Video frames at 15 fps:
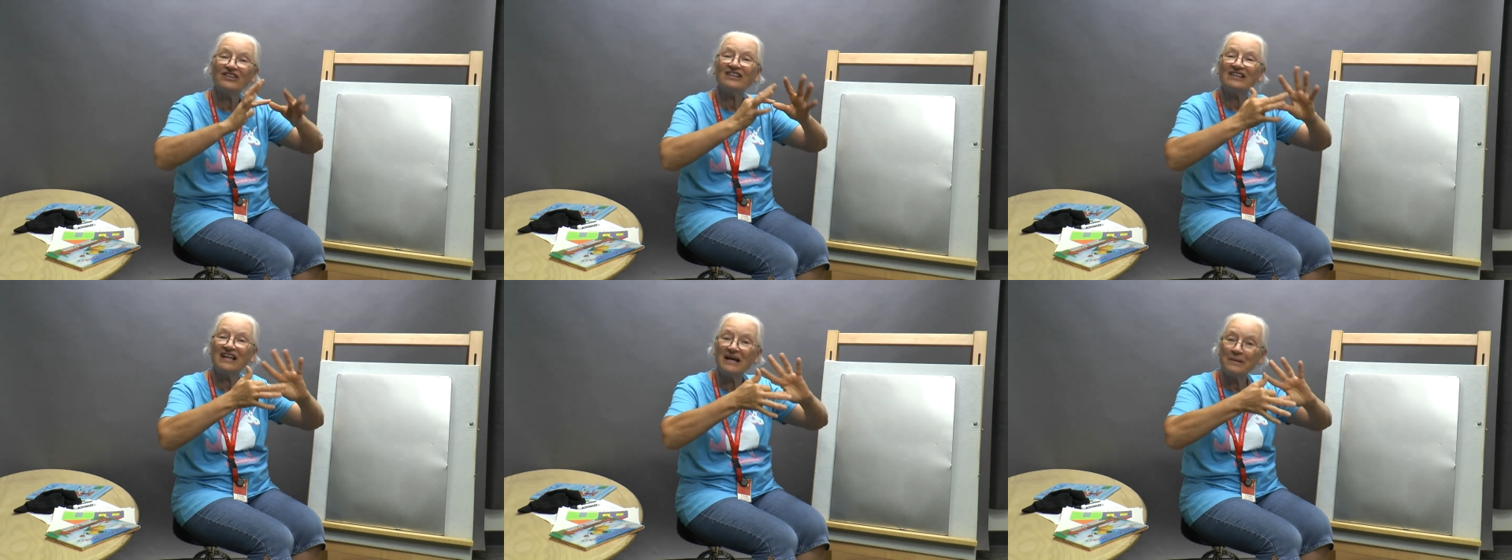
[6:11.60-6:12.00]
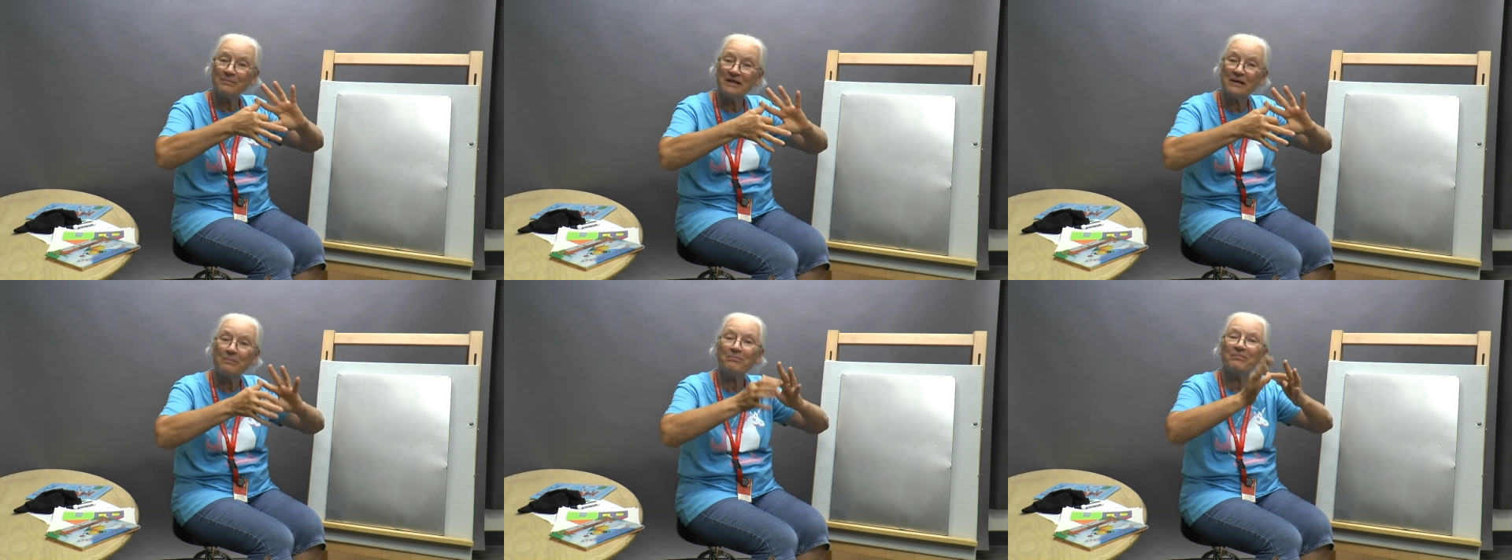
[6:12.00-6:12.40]
climbed
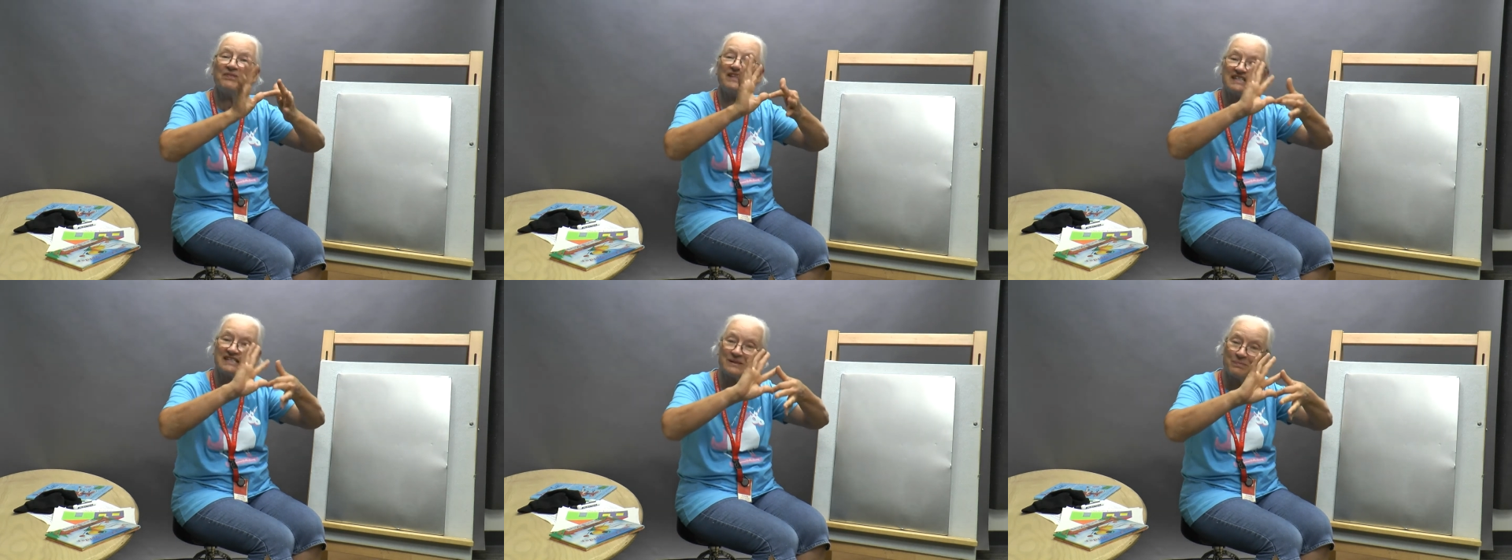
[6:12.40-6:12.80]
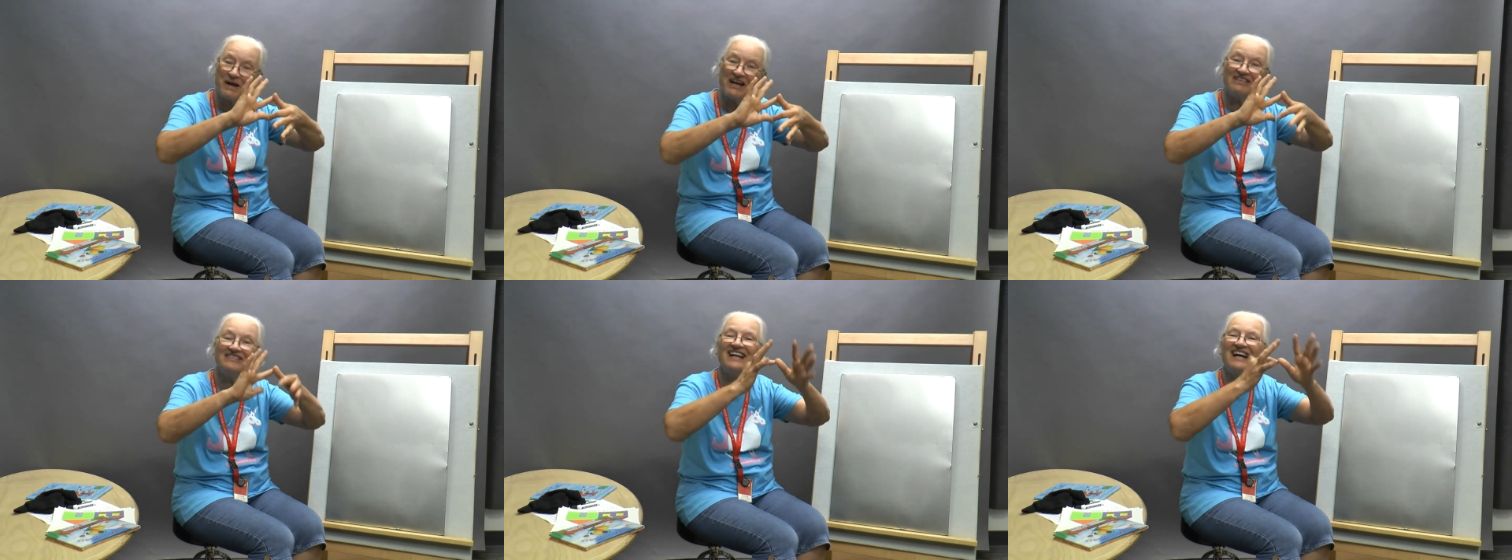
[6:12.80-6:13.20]
up the
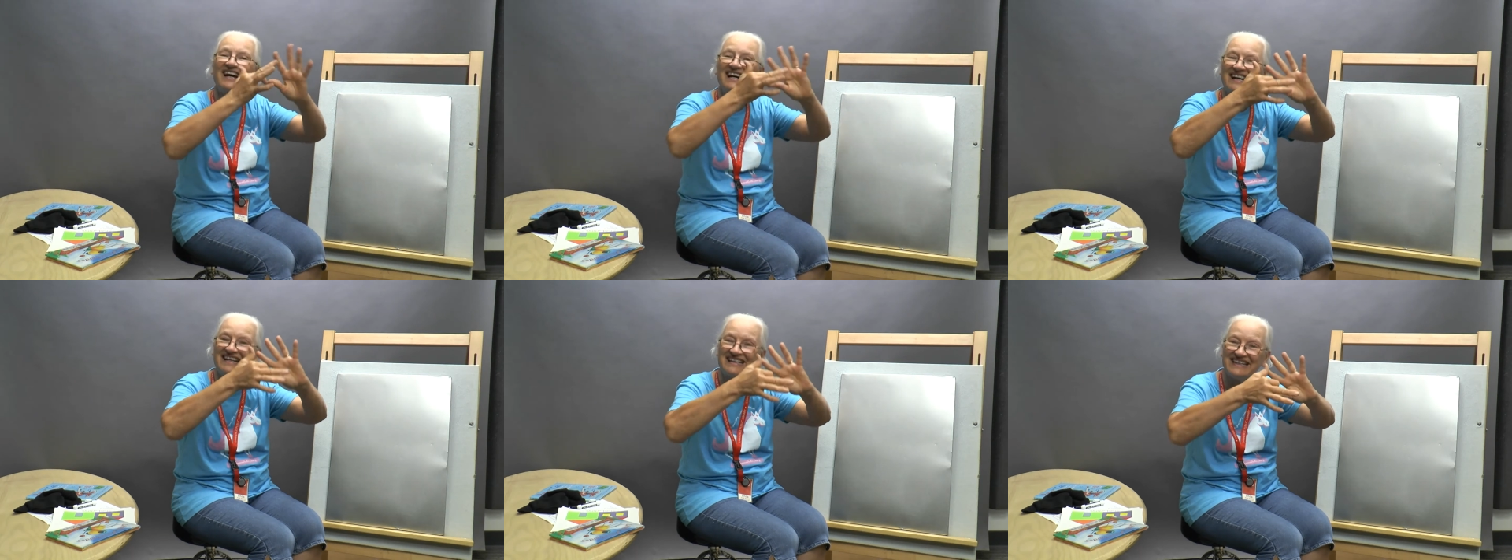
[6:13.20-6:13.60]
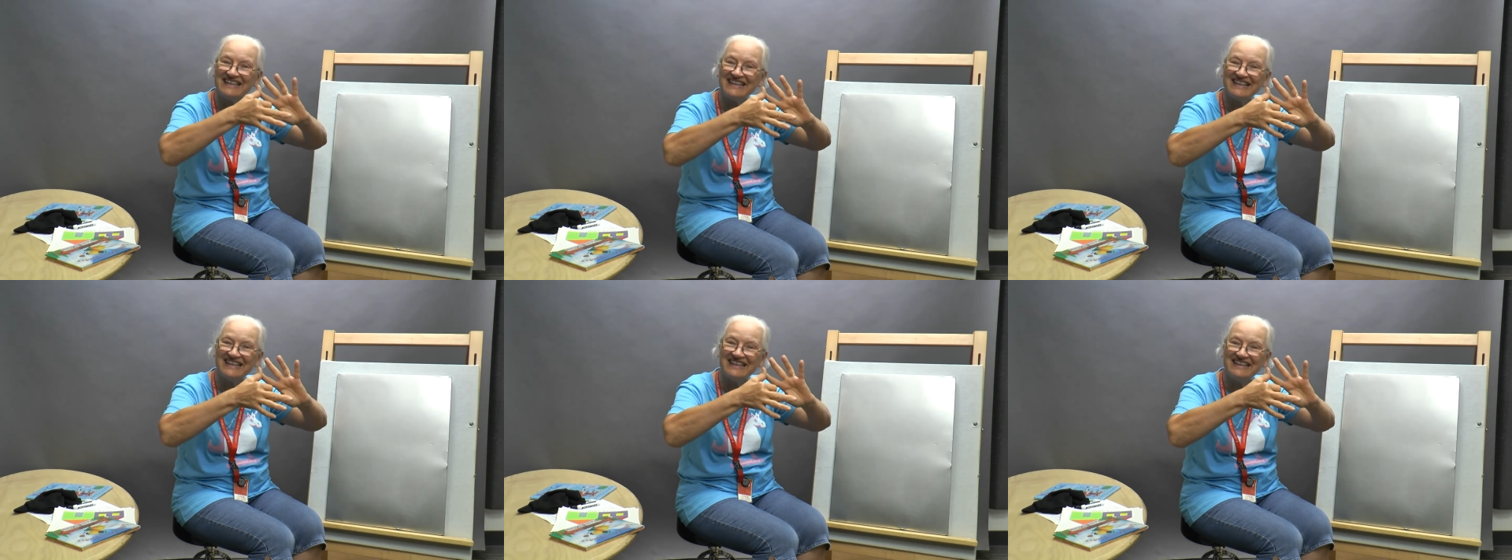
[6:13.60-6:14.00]
spout
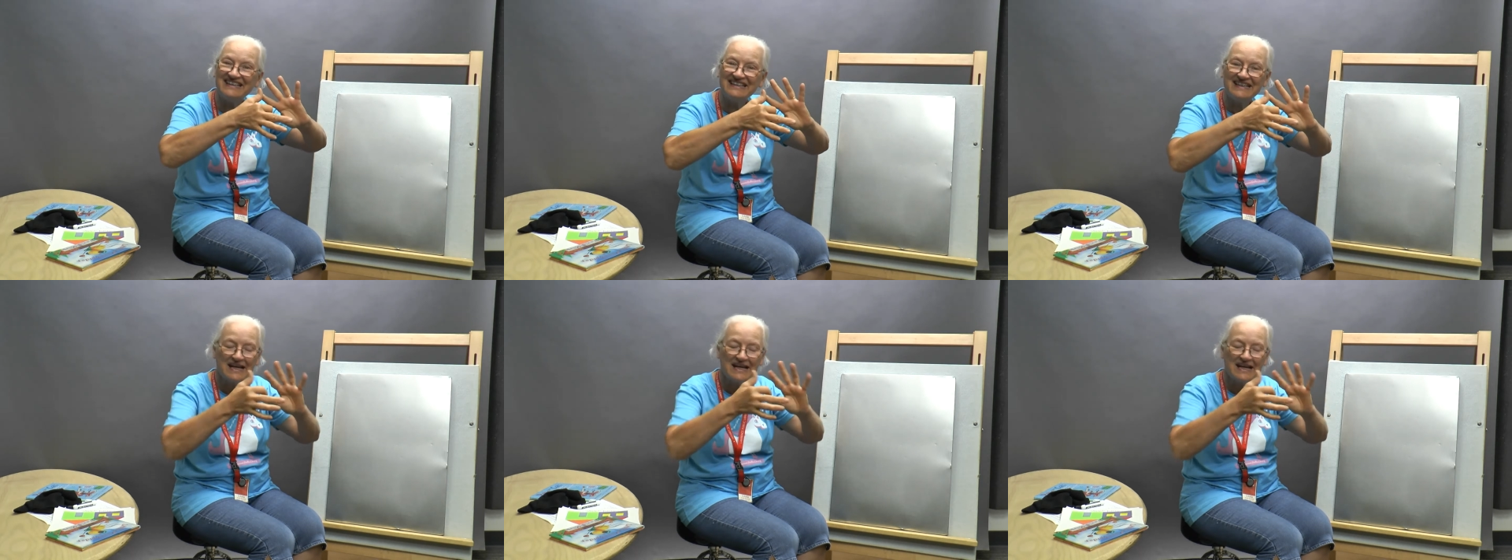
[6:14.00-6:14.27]
again.